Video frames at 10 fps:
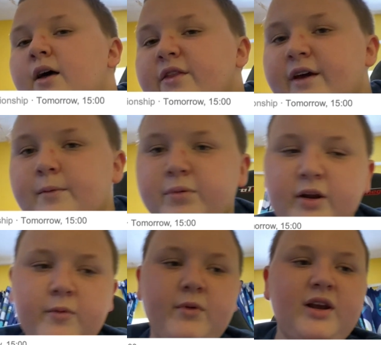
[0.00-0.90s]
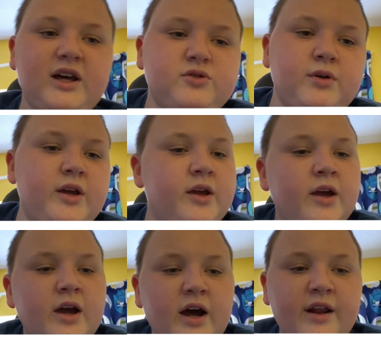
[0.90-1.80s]
They had a brilliant win last week,
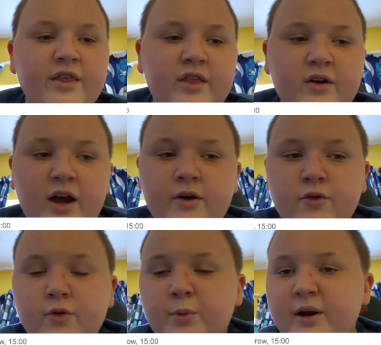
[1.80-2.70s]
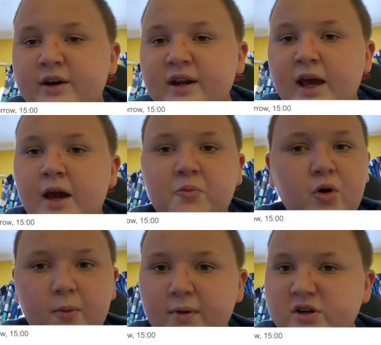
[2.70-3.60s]
and I think they'll get another win today. It
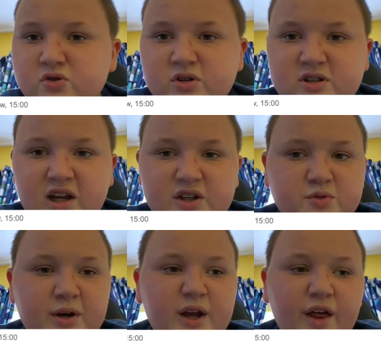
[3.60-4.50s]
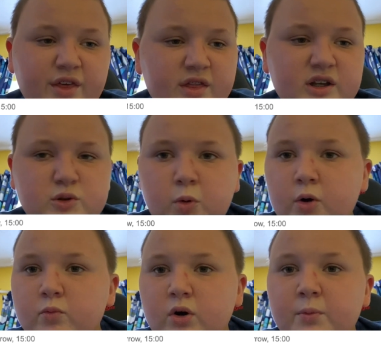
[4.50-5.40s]
won't be as good as last week. I think this
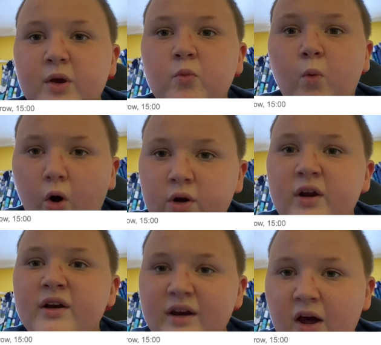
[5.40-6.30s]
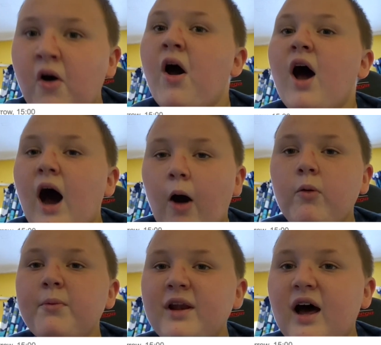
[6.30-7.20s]
one will be 1-0. I
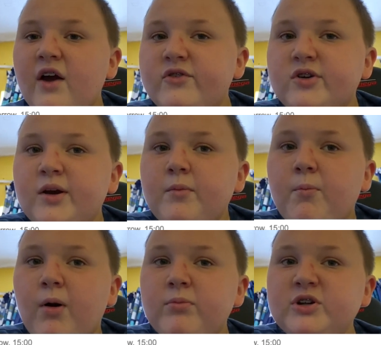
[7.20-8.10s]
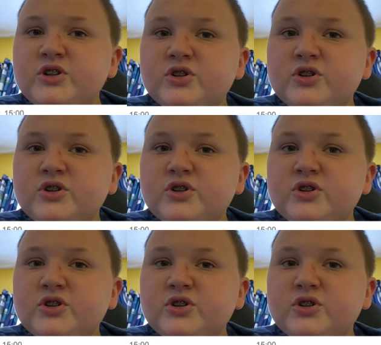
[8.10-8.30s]
will be live streaming probably...